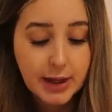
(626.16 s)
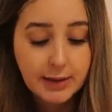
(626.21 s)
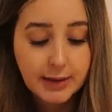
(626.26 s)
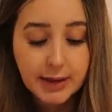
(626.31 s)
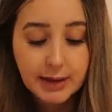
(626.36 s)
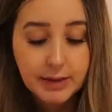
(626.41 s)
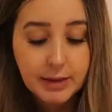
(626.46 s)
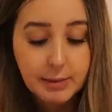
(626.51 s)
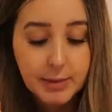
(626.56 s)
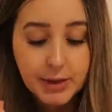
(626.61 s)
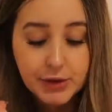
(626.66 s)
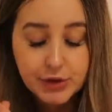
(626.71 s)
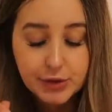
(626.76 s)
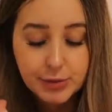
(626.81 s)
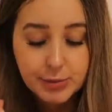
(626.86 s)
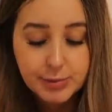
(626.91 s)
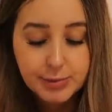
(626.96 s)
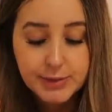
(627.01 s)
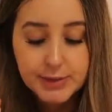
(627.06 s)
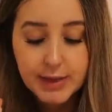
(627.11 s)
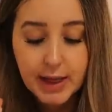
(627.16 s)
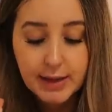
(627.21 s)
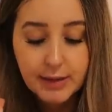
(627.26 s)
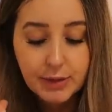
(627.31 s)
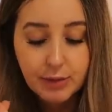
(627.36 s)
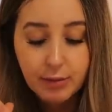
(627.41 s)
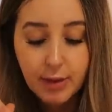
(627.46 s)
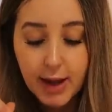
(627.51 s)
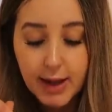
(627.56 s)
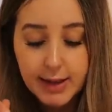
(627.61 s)
and like the mushrooms and
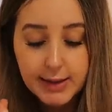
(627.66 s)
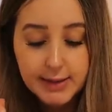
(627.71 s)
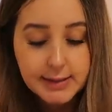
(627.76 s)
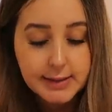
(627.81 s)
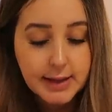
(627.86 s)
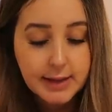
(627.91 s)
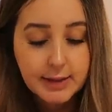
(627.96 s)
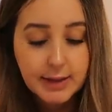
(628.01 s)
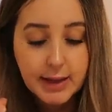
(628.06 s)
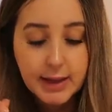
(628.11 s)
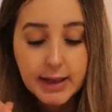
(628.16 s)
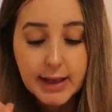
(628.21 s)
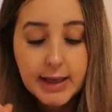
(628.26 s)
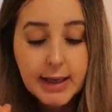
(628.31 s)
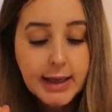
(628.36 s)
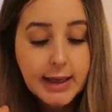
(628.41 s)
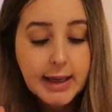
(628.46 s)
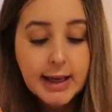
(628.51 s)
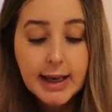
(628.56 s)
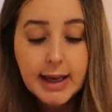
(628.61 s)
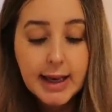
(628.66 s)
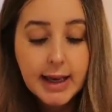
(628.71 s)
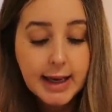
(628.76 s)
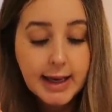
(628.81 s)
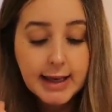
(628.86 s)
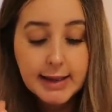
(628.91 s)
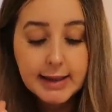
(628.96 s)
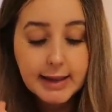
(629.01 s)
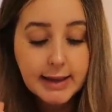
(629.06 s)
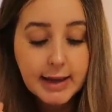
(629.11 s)
the rice and like,
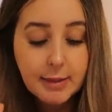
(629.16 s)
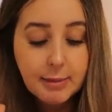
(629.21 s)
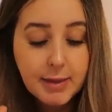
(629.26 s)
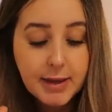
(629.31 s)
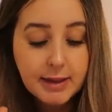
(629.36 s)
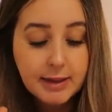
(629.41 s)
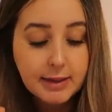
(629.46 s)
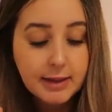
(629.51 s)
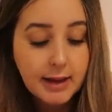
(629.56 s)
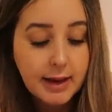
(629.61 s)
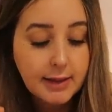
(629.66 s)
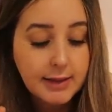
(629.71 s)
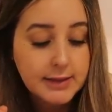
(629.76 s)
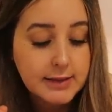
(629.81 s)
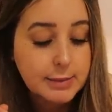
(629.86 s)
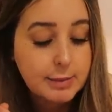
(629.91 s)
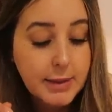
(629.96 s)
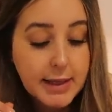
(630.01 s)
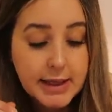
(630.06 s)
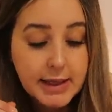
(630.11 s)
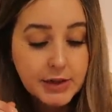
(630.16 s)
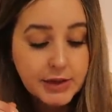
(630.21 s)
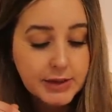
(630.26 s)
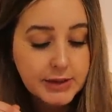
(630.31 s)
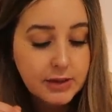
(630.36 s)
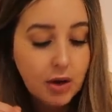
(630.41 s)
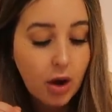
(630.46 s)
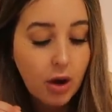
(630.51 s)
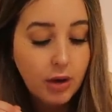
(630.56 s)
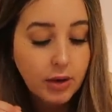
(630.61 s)
I mean, and the spinach,
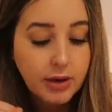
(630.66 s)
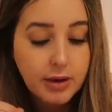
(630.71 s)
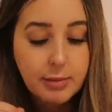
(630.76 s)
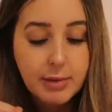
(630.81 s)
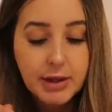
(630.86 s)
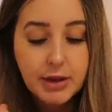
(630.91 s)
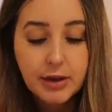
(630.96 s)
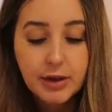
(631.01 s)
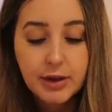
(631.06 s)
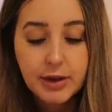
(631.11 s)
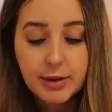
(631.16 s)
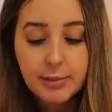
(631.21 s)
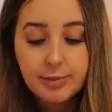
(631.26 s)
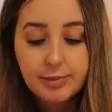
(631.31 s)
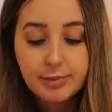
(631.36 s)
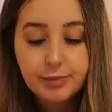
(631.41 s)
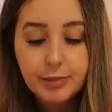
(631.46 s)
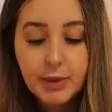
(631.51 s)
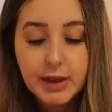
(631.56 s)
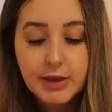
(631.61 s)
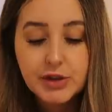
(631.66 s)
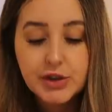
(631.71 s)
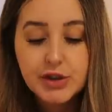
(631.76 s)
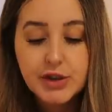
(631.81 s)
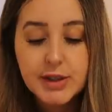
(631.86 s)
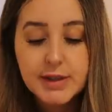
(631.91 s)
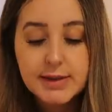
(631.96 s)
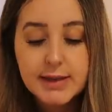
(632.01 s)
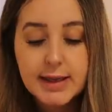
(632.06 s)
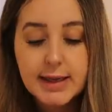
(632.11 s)
it's all gonna be good. It's
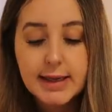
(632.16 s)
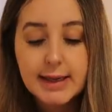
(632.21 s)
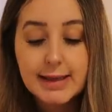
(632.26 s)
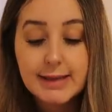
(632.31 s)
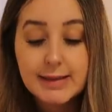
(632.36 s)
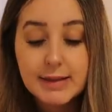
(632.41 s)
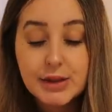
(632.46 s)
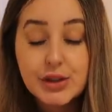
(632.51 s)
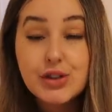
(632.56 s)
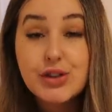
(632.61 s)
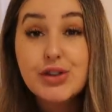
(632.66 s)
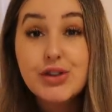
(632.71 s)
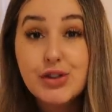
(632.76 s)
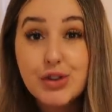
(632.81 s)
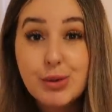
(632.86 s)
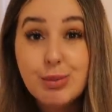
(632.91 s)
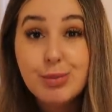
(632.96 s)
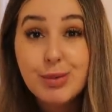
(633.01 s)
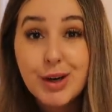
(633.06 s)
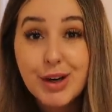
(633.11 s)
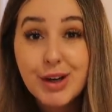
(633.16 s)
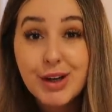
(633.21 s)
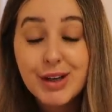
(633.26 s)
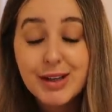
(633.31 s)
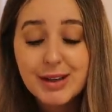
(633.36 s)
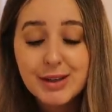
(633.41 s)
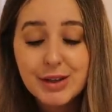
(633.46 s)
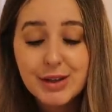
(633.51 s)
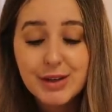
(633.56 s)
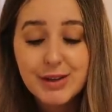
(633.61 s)
just like, is the soup
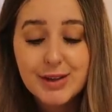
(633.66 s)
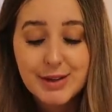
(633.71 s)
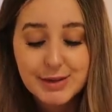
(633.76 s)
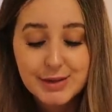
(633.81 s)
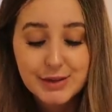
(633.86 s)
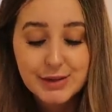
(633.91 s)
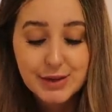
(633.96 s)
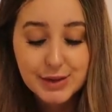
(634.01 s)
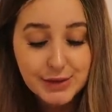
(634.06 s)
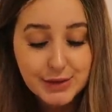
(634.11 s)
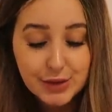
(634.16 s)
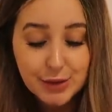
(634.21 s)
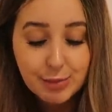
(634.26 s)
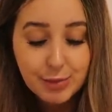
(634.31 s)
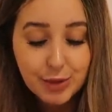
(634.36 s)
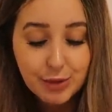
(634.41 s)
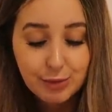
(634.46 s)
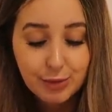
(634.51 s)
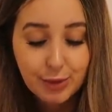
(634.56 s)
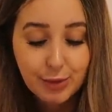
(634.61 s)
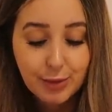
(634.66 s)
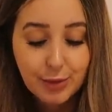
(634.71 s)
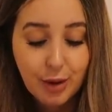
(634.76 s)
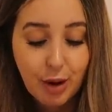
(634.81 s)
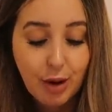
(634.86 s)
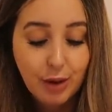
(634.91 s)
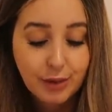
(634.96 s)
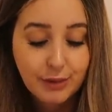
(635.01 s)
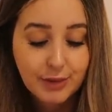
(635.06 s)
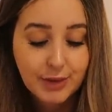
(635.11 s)
good? Could this, the soup could ruin
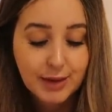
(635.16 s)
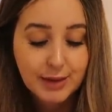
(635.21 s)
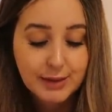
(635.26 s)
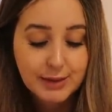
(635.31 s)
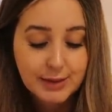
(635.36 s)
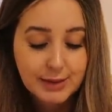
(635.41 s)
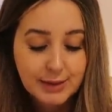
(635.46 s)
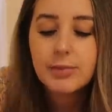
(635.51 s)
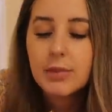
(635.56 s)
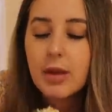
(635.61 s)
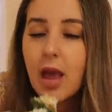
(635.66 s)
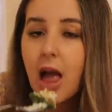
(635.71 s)
all of this.